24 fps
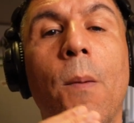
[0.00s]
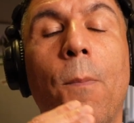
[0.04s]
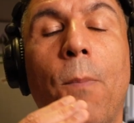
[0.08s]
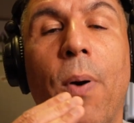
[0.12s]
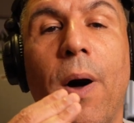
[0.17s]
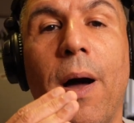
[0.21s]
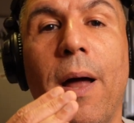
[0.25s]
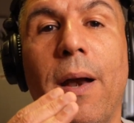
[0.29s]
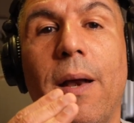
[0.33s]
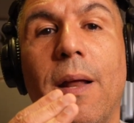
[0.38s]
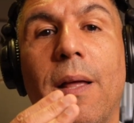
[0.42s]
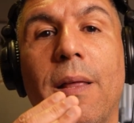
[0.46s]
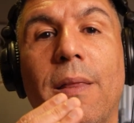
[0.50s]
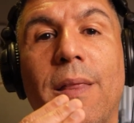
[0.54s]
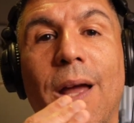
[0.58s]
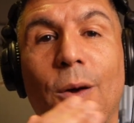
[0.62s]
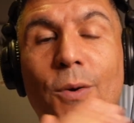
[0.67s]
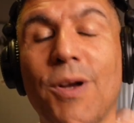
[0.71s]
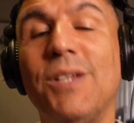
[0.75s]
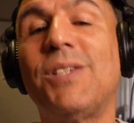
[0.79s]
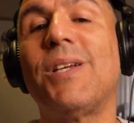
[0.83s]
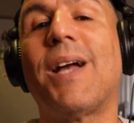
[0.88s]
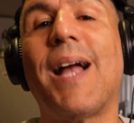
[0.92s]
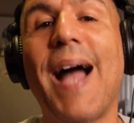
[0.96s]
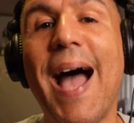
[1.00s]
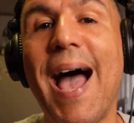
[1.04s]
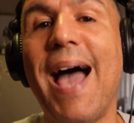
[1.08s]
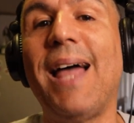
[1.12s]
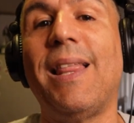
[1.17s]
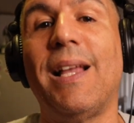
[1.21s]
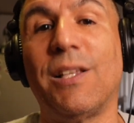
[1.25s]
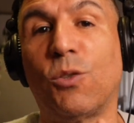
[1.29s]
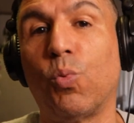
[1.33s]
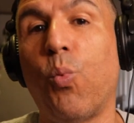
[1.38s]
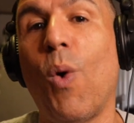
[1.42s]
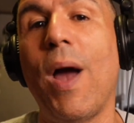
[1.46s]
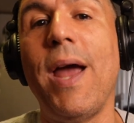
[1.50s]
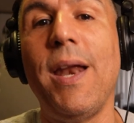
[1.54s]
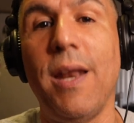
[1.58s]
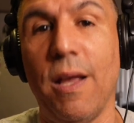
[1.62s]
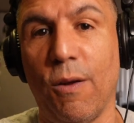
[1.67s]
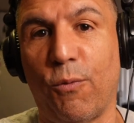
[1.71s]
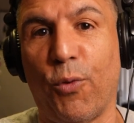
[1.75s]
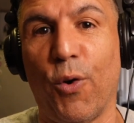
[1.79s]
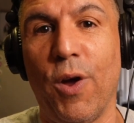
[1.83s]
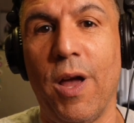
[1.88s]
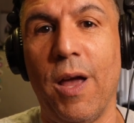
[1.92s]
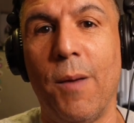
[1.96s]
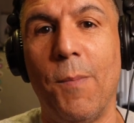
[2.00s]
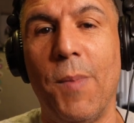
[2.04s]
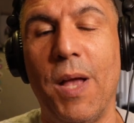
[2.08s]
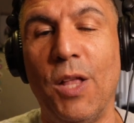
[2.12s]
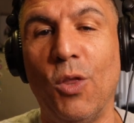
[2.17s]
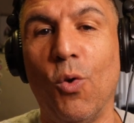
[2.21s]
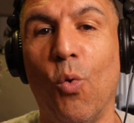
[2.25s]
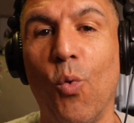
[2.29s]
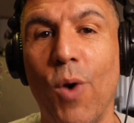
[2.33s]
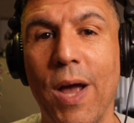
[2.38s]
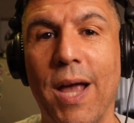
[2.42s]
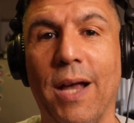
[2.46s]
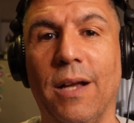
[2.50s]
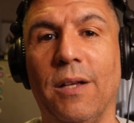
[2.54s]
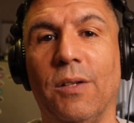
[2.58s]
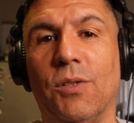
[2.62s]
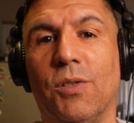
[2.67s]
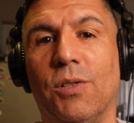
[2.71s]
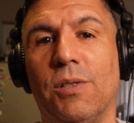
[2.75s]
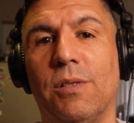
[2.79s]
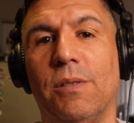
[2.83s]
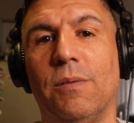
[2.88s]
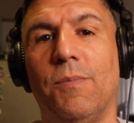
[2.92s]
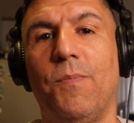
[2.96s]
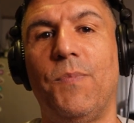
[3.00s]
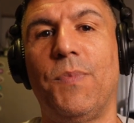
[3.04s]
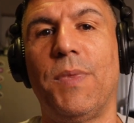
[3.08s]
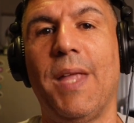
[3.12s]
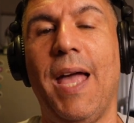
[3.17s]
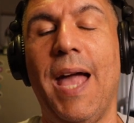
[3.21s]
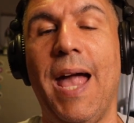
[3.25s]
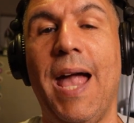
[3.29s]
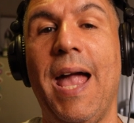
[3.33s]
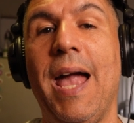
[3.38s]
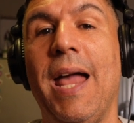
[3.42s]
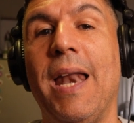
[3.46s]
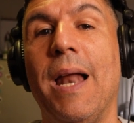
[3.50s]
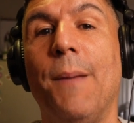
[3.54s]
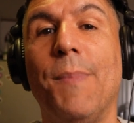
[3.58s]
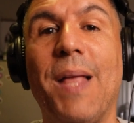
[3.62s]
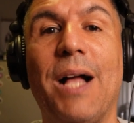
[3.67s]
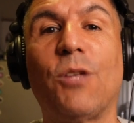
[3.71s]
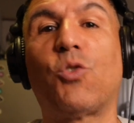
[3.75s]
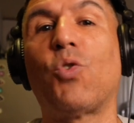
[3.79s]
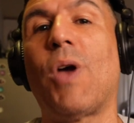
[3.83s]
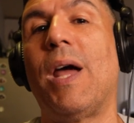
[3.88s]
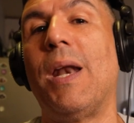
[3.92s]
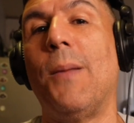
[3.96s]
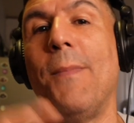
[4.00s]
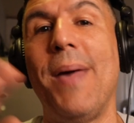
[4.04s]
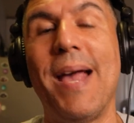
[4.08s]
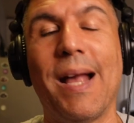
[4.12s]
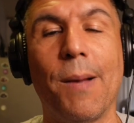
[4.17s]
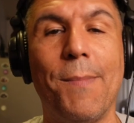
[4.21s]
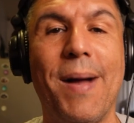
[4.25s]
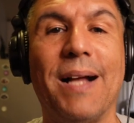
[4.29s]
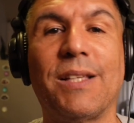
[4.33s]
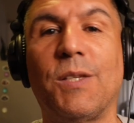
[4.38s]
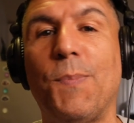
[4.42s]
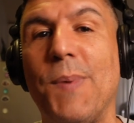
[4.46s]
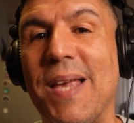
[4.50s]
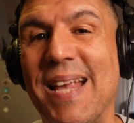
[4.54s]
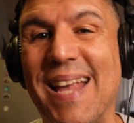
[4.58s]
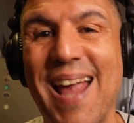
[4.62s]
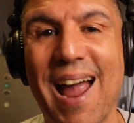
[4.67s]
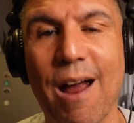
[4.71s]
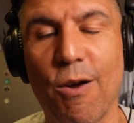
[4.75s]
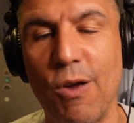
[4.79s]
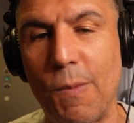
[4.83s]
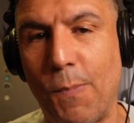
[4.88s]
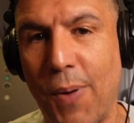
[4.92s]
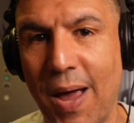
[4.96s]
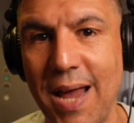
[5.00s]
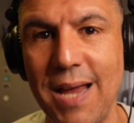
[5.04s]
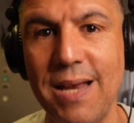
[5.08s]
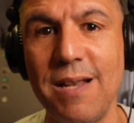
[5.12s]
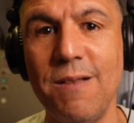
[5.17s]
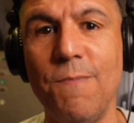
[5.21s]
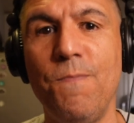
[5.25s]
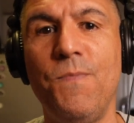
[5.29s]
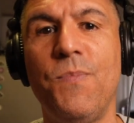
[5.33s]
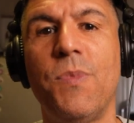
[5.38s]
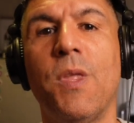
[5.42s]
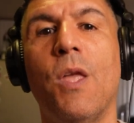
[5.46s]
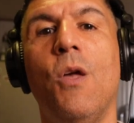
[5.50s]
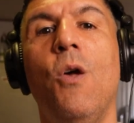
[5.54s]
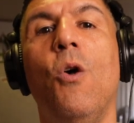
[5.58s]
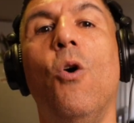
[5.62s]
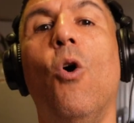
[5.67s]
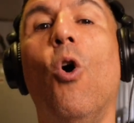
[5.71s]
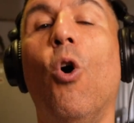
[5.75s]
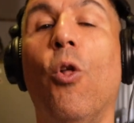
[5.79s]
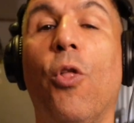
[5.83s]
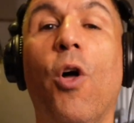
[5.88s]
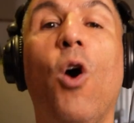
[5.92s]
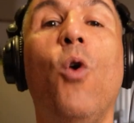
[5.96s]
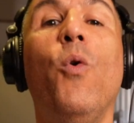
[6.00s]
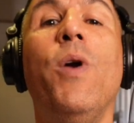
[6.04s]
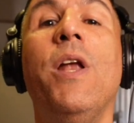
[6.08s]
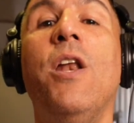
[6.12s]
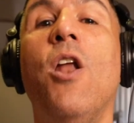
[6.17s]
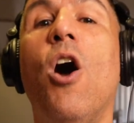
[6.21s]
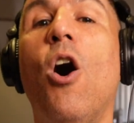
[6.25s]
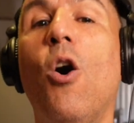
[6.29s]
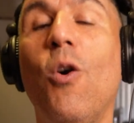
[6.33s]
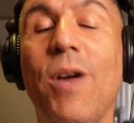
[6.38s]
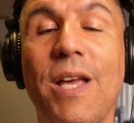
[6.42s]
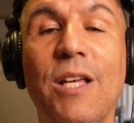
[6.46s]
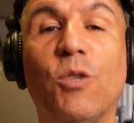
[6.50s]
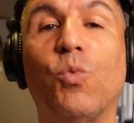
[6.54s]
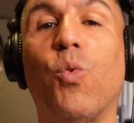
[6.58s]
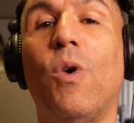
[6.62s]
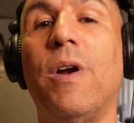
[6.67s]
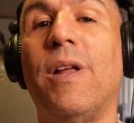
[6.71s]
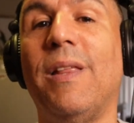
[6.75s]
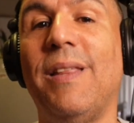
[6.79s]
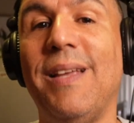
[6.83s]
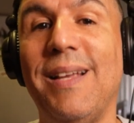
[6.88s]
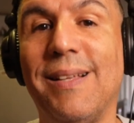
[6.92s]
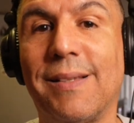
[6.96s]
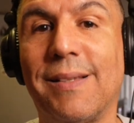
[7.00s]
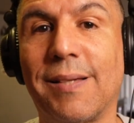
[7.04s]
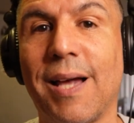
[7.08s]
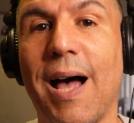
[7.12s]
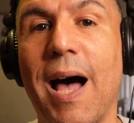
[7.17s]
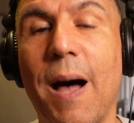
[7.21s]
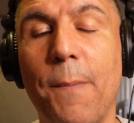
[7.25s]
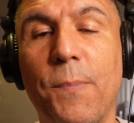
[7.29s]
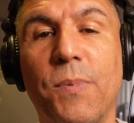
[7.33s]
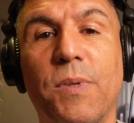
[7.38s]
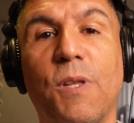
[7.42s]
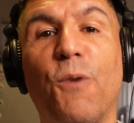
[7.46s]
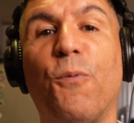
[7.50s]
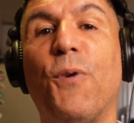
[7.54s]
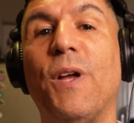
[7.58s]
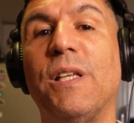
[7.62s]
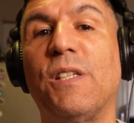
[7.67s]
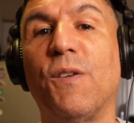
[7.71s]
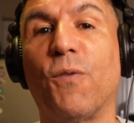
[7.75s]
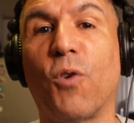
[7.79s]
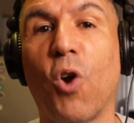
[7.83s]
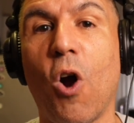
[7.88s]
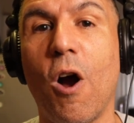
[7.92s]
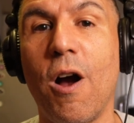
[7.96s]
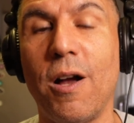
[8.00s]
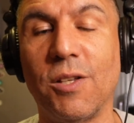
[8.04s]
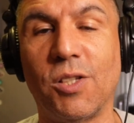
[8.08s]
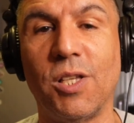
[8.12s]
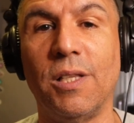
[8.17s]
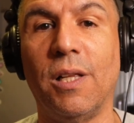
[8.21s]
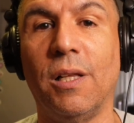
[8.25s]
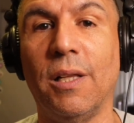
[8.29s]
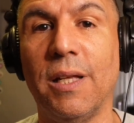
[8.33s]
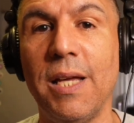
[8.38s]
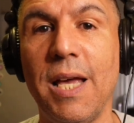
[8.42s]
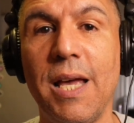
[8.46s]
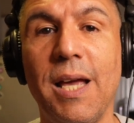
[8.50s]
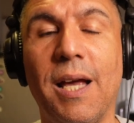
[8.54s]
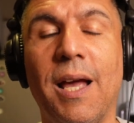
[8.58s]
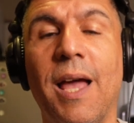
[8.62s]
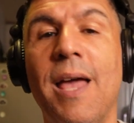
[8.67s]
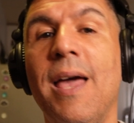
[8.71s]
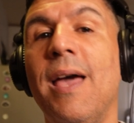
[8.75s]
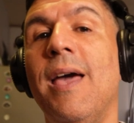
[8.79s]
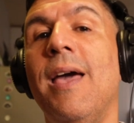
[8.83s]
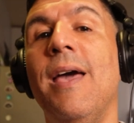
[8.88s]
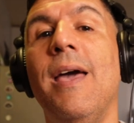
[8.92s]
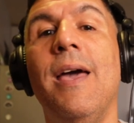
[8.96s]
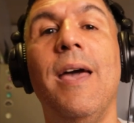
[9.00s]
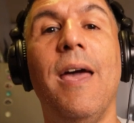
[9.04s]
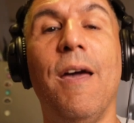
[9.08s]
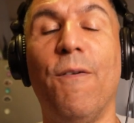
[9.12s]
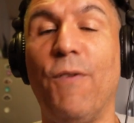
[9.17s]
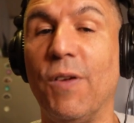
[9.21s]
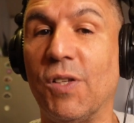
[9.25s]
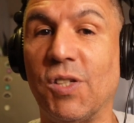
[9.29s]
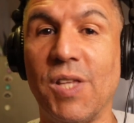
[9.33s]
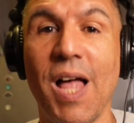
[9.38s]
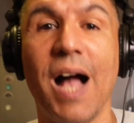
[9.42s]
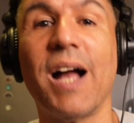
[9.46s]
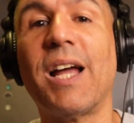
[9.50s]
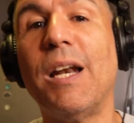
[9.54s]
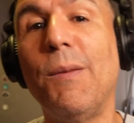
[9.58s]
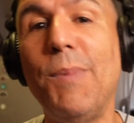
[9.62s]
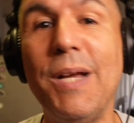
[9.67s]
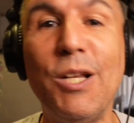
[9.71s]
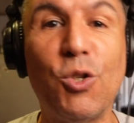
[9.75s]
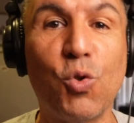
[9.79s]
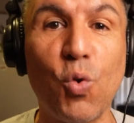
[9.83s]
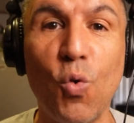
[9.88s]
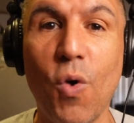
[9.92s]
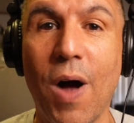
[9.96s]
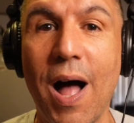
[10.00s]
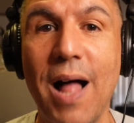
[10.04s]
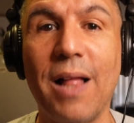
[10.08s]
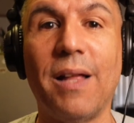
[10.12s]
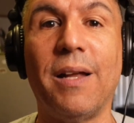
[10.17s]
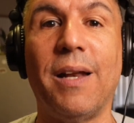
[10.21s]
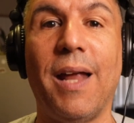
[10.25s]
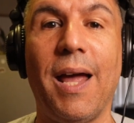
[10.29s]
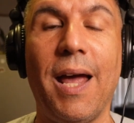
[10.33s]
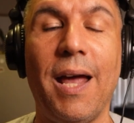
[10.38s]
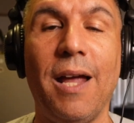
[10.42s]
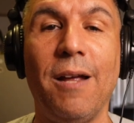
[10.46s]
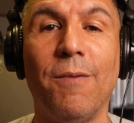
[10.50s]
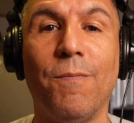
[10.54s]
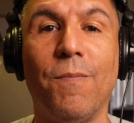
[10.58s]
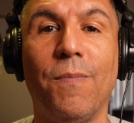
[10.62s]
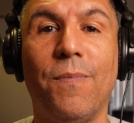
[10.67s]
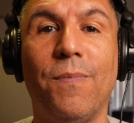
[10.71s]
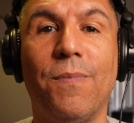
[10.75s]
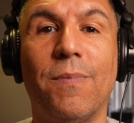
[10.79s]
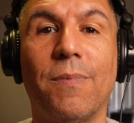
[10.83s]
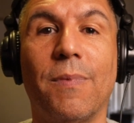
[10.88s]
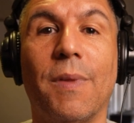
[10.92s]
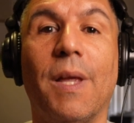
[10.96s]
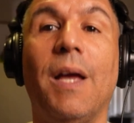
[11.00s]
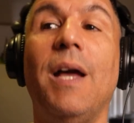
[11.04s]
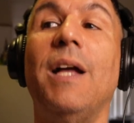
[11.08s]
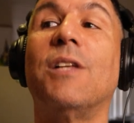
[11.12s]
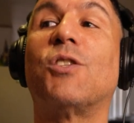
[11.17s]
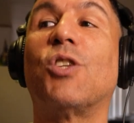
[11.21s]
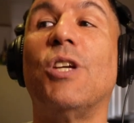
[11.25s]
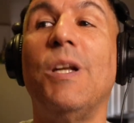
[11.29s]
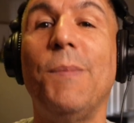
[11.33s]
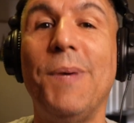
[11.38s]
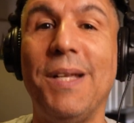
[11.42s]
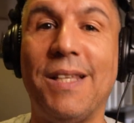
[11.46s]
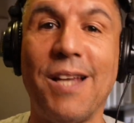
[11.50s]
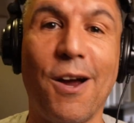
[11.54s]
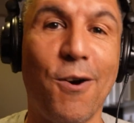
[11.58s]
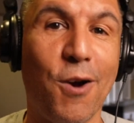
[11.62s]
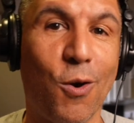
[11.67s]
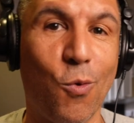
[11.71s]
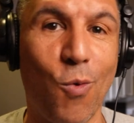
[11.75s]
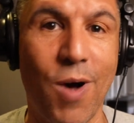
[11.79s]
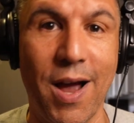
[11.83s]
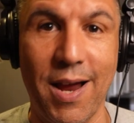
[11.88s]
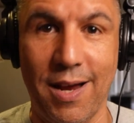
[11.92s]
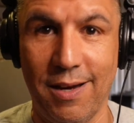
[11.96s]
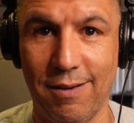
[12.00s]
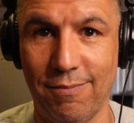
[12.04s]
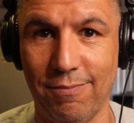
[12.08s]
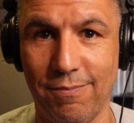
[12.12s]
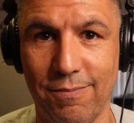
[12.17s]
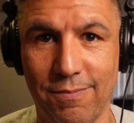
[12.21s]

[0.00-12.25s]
but there is a guy that's waiting for him in the wings. And I'm not trying to make him out to be Gary Payton, although we know he's one of the top defensive guards in the league. If it's not going to be Drew Holiday, it's going to be Derek White.